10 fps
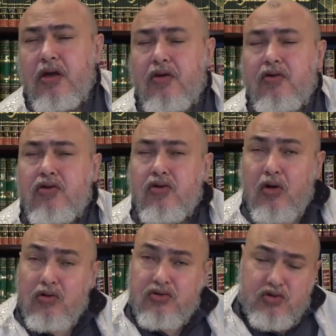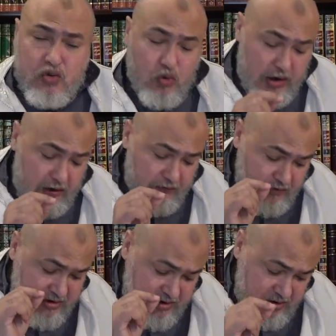those who have
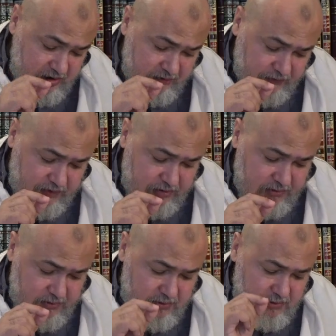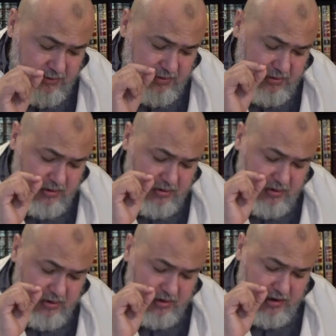received
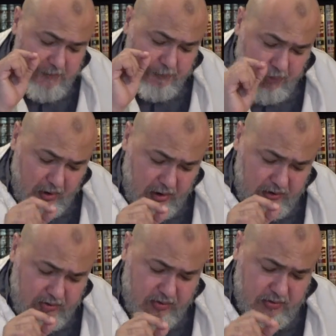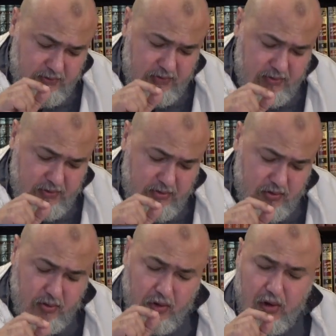a part
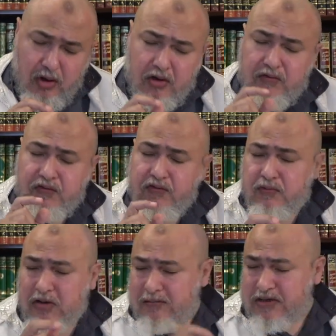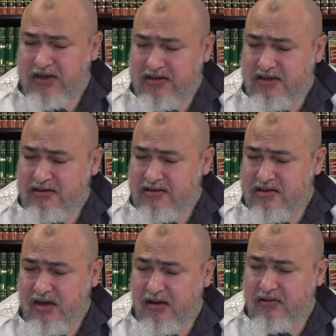of, Muhammad Asad
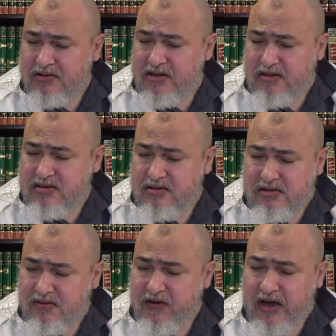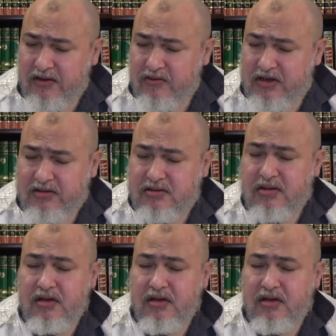says divine writ,